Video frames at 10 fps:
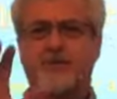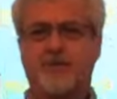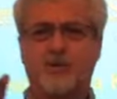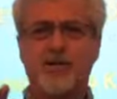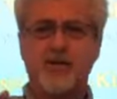
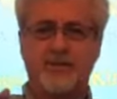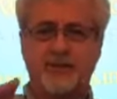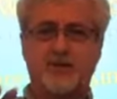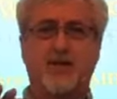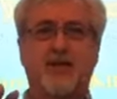three,
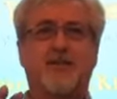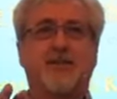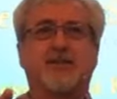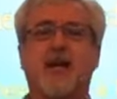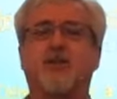these,
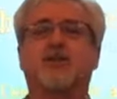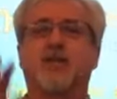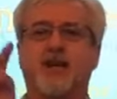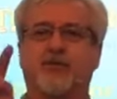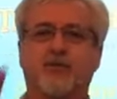these elders
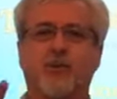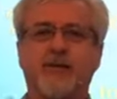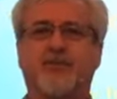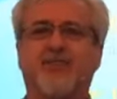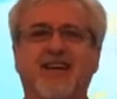had three
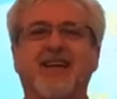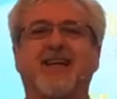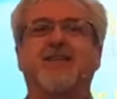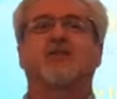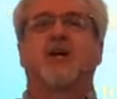
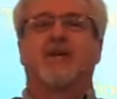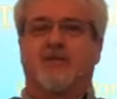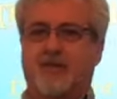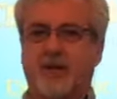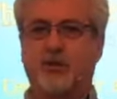things
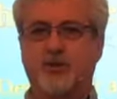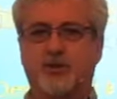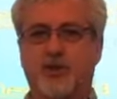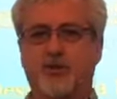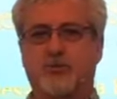that they were
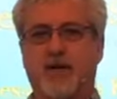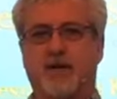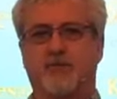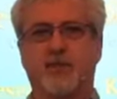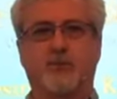concerned
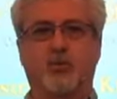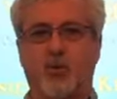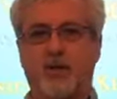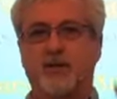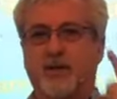about. Number
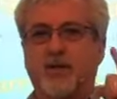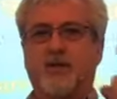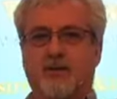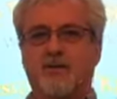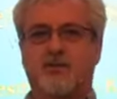one,
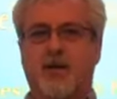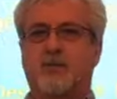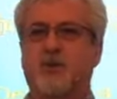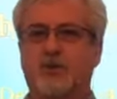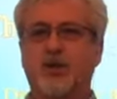
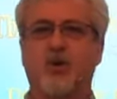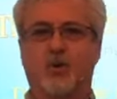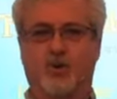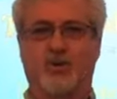Samuel was old.